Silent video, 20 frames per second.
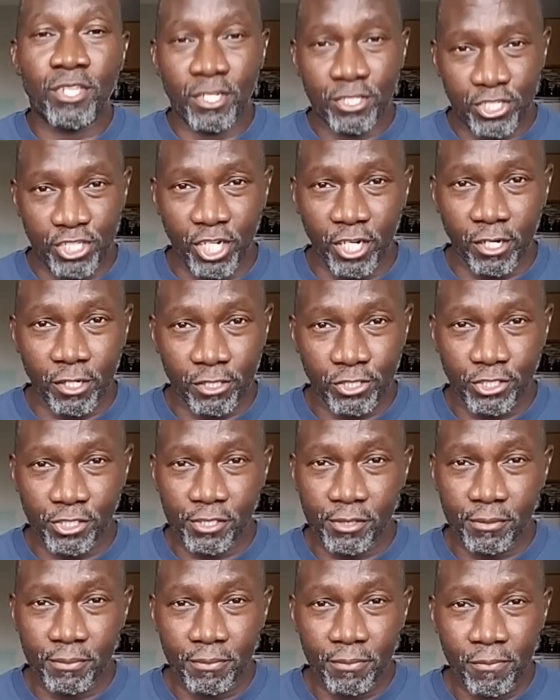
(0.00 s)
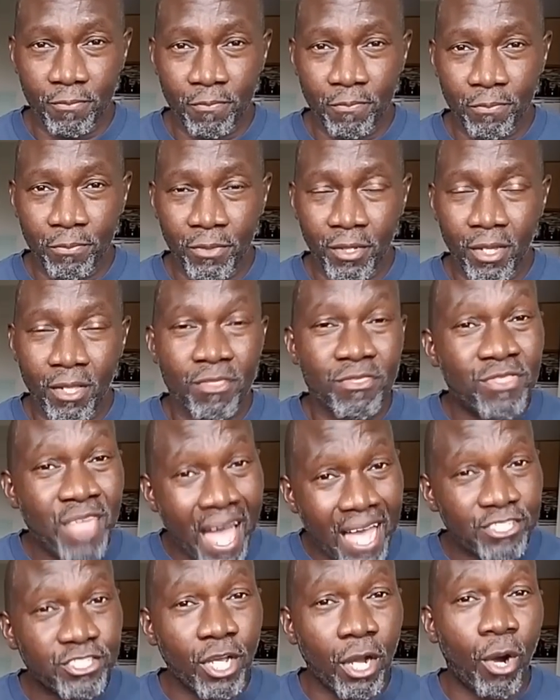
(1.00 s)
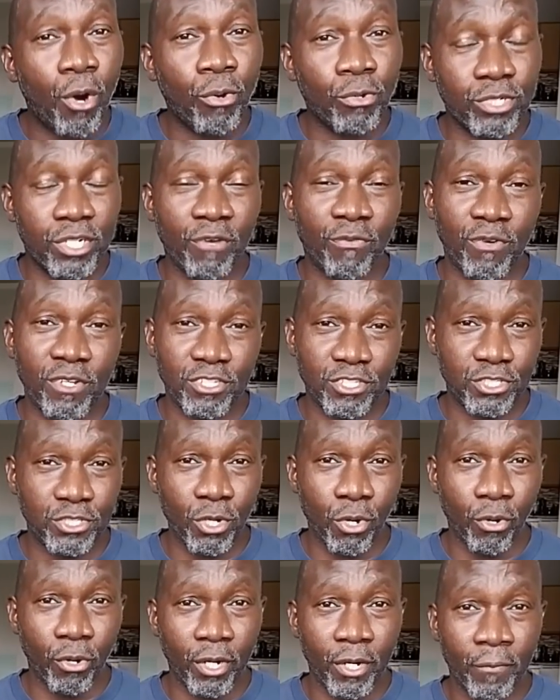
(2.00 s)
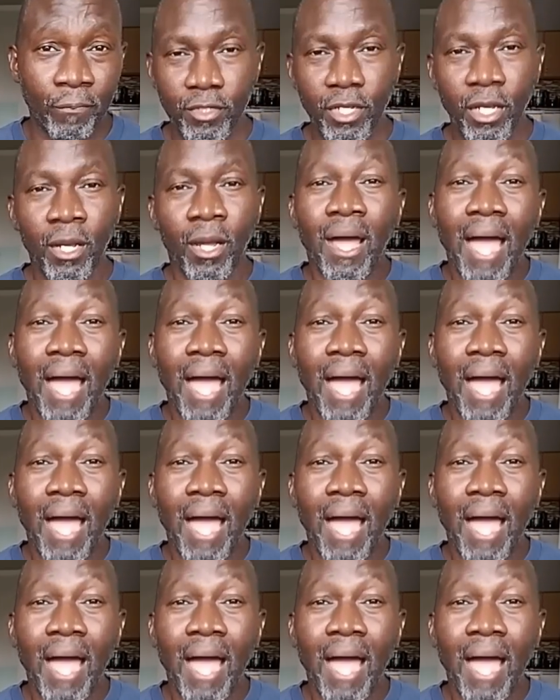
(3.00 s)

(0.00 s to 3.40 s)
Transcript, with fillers: the church, that's a whole different story.